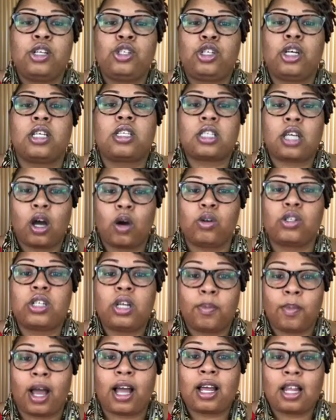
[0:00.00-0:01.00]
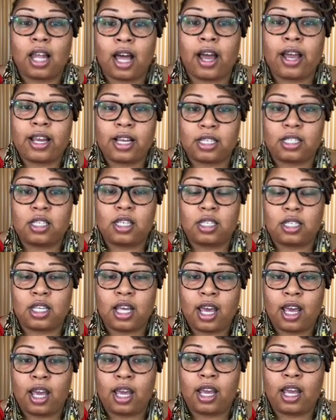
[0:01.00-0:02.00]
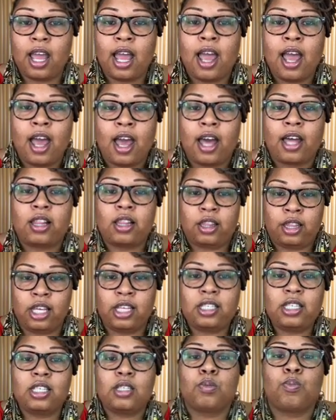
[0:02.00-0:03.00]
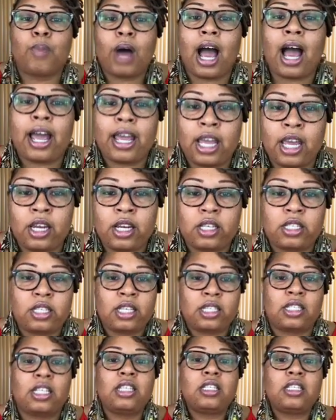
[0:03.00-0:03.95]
just coaching my clients to say, this is my innocence.